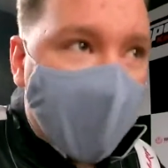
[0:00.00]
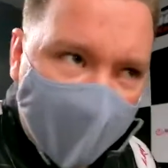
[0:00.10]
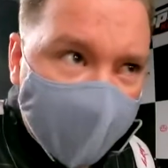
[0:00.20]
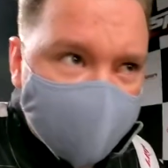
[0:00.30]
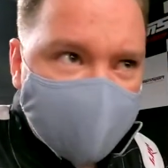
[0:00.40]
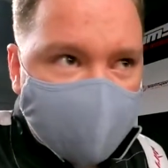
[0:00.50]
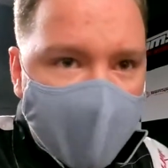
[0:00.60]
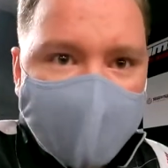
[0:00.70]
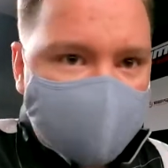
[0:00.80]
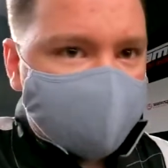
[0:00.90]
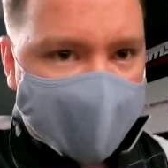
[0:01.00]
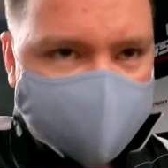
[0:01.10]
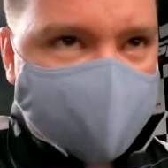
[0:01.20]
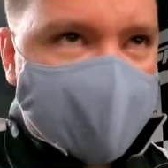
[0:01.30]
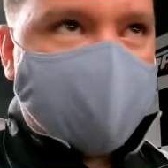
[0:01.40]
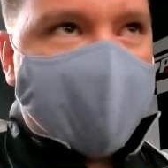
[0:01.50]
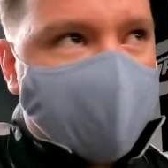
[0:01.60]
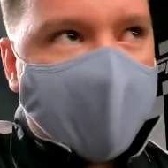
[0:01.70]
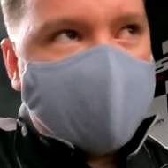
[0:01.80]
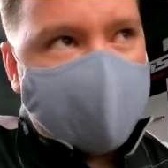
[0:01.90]
I am expecting downstairs to be
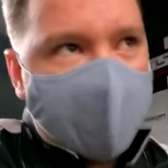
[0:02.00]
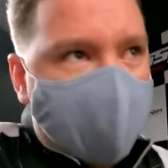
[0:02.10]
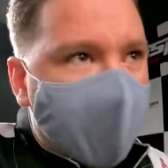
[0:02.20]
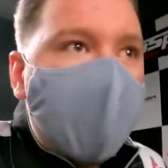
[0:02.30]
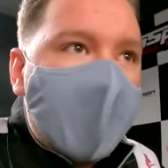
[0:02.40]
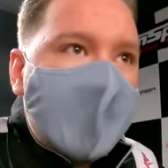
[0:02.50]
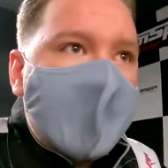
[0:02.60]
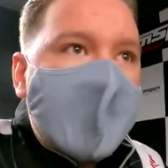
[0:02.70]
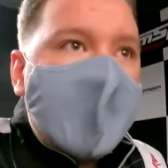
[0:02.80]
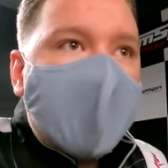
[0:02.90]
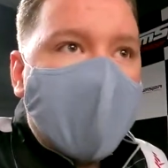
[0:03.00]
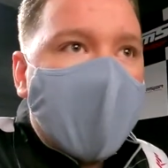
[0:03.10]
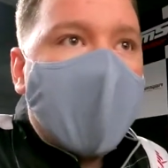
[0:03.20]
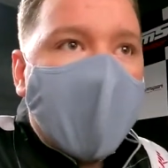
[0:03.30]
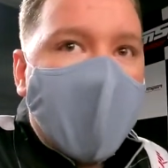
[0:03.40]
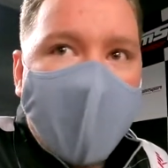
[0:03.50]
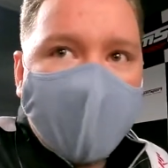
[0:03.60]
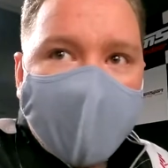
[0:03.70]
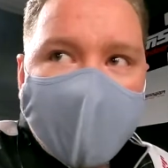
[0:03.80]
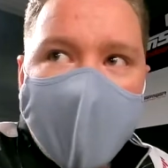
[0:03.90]
very slippery, but
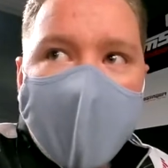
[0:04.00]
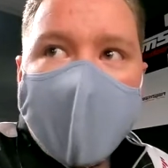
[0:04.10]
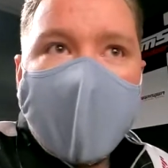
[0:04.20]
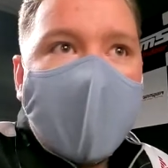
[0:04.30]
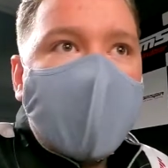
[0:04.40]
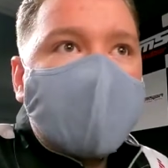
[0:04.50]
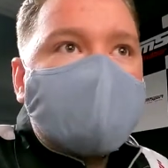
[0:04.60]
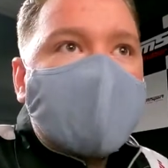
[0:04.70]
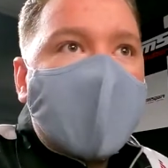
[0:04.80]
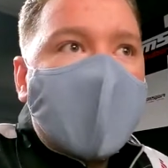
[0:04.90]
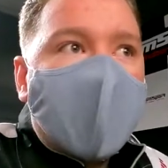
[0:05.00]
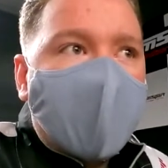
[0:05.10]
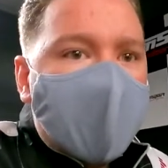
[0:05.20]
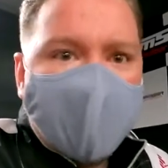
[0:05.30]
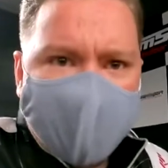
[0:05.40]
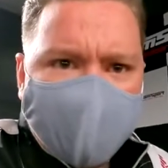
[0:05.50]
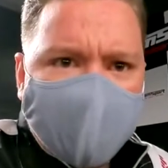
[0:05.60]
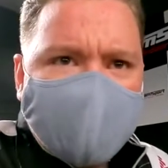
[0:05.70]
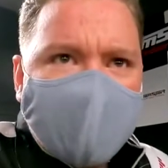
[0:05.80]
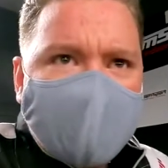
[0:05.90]
other than that, I'm really looking
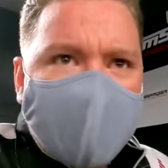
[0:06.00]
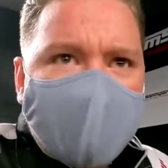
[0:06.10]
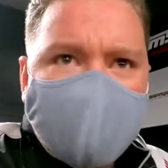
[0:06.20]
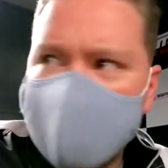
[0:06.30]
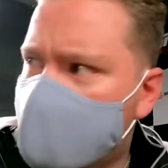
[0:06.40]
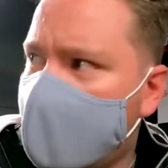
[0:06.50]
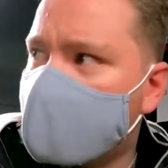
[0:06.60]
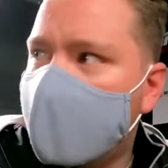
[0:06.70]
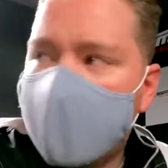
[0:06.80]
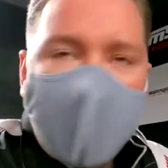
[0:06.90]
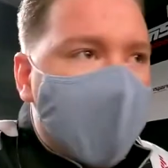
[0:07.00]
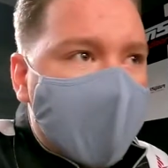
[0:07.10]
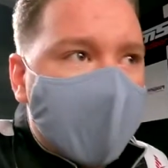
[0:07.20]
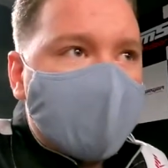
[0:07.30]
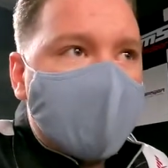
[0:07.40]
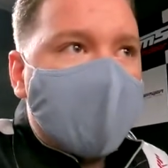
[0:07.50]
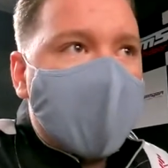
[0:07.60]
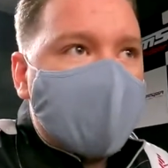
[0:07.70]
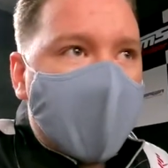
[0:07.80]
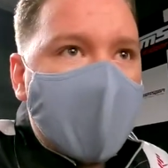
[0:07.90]
forward to this session, especially that I am
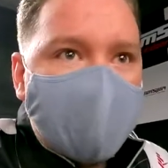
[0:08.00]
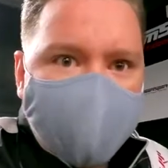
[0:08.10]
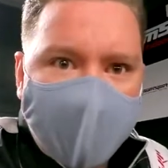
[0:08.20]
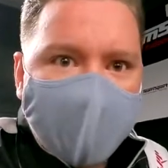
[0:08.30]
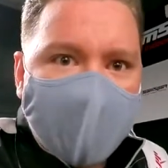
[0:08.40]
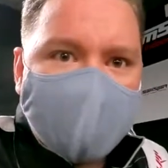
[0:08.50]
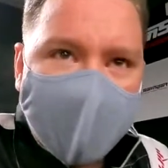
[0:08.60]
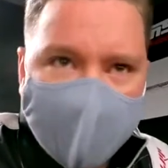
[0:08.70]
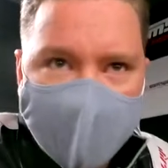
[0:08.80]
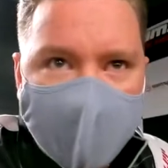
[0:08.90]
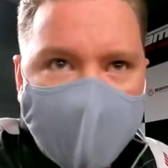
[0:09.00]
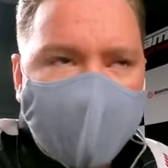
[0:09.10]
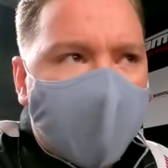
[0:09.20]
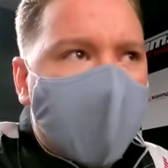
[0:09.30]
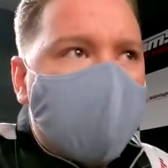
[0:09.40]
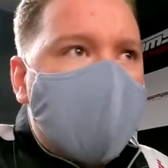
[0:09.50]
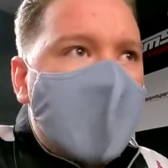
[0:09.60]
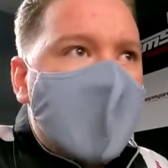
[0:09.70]
with a friend that's never been before,